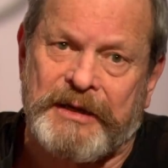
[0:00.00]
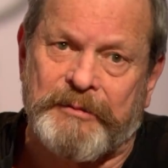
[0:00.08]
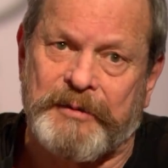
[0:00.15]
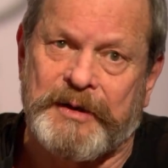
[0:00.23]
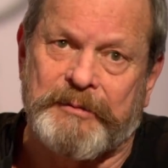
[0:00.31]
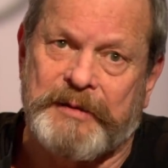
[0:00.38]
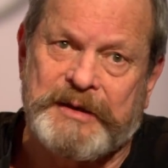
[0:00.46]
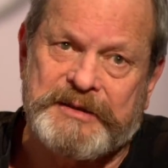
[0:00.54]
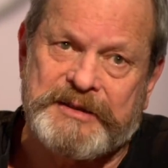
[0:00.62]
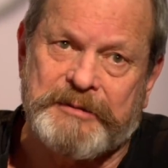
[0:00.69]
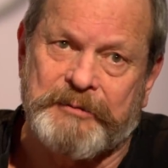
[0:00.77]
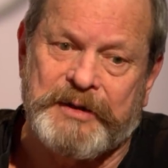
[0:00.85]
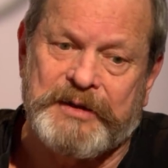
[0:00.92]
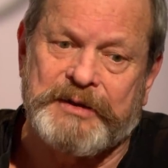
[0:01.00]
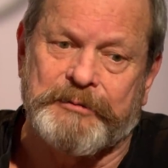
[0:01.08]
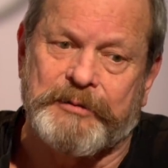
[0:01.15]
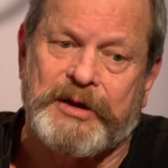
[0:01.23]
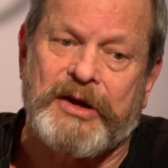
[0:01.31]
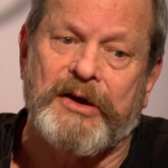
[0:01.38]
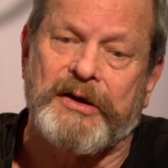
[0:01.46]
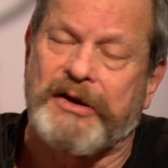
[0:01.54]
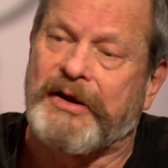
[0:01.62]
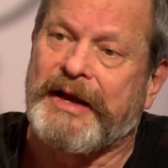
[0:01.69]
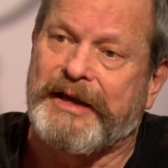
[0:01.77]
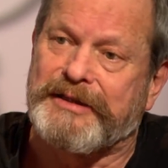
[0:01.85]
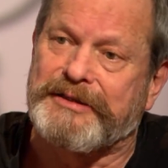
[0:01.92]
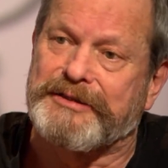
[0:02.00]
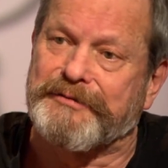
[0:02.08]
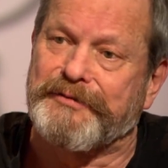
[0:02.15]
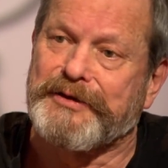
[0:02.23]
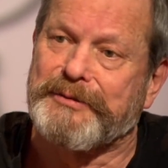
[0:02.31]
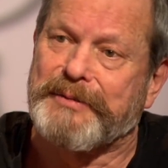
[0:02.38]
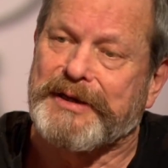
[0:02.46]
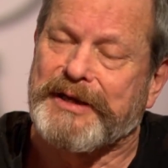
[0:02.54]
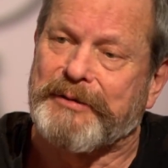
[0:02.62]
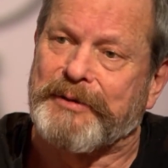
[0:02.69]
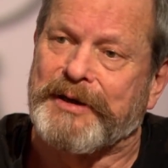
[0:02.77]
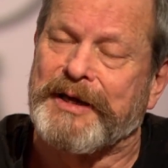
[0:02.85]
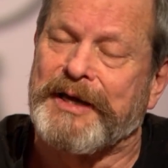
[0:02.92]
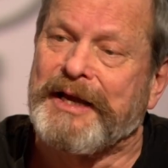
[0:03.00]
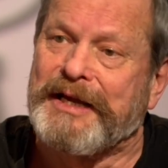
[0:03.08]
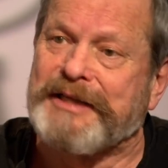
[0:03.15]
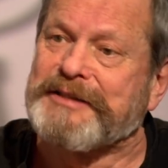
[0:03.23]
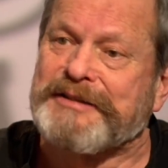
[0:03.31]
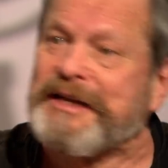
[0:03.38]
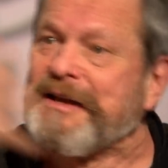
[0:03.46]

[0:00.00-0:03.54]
We're, we're in the Rococo age of filmmaking where it's